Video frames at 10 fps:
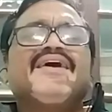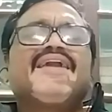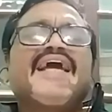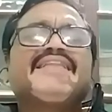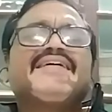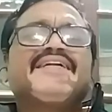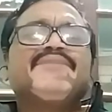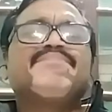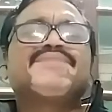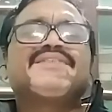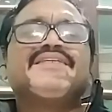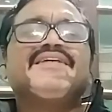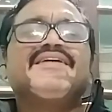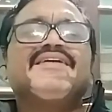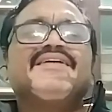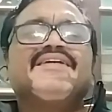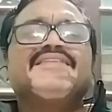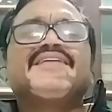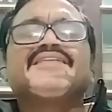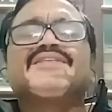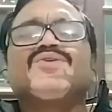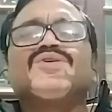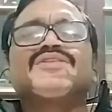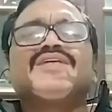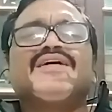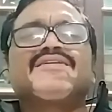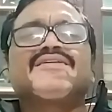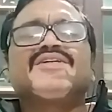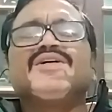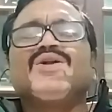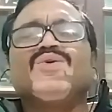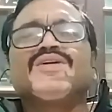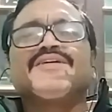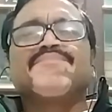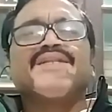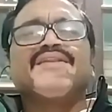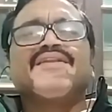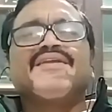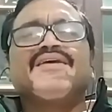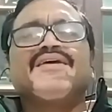unlike the deep sea. It has no thought, no ripple.